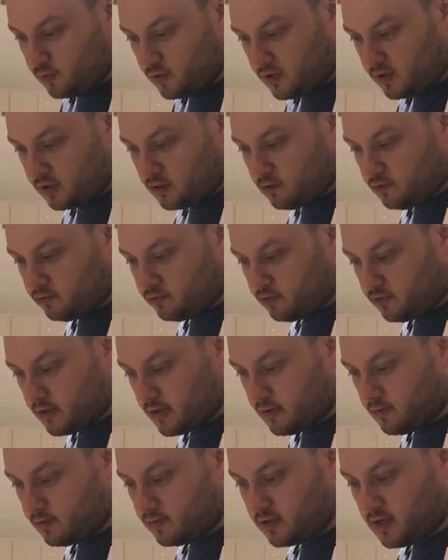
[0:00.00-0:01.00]
Whisk 100
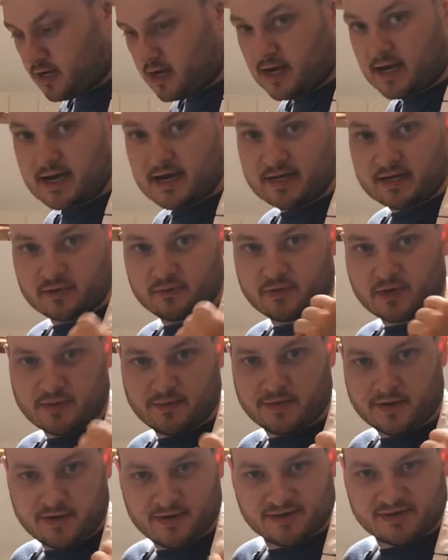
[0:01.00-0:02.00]
grams. Yes, we're
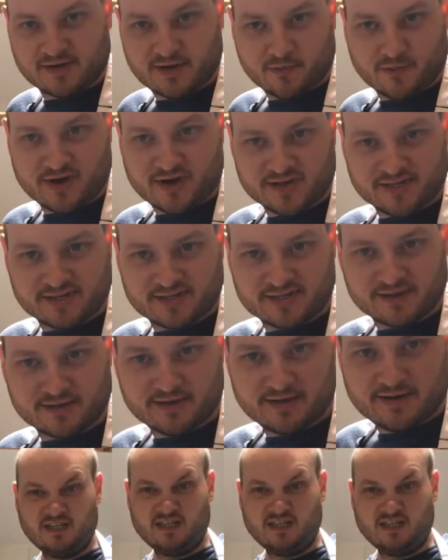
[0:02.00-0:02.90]
going to be using the whisk.